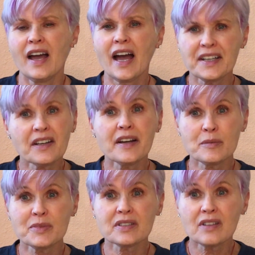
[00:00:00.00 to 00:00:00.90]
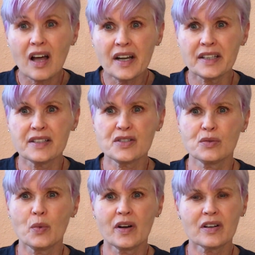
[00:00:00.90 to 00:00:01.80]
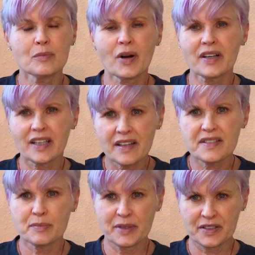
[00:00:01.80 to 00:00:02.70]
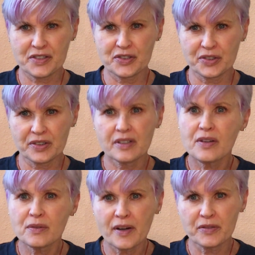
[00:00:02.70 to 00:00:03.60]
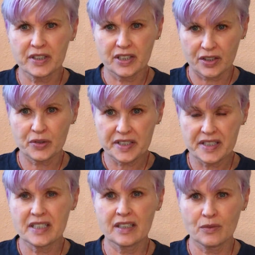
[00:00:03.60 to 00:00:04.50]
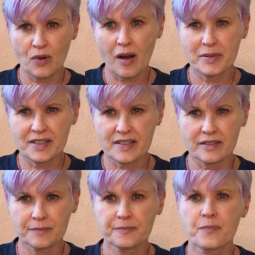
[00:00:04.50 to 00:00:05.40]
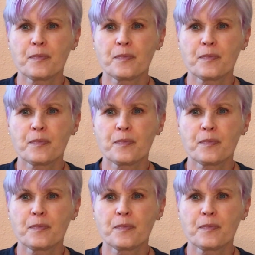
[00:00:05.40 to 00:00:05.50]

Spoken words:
and I am delighted to welcome our guest minister, the Reverend Christine Robinson.